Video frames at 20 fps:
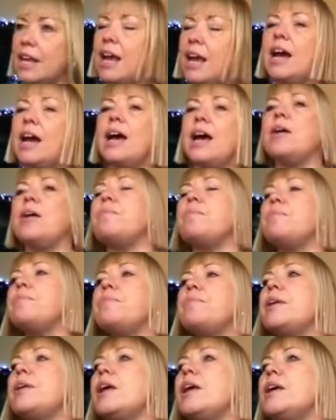
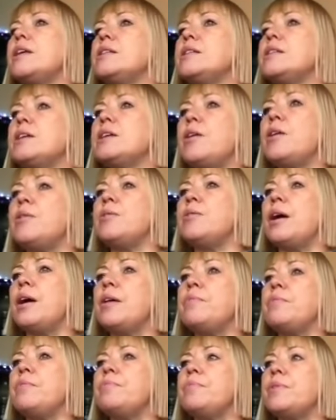Um, so
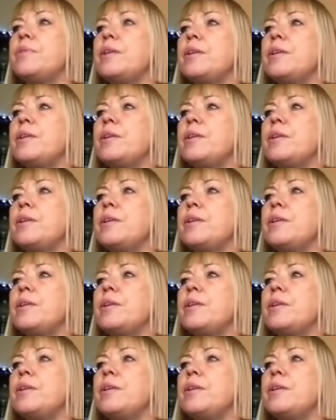um,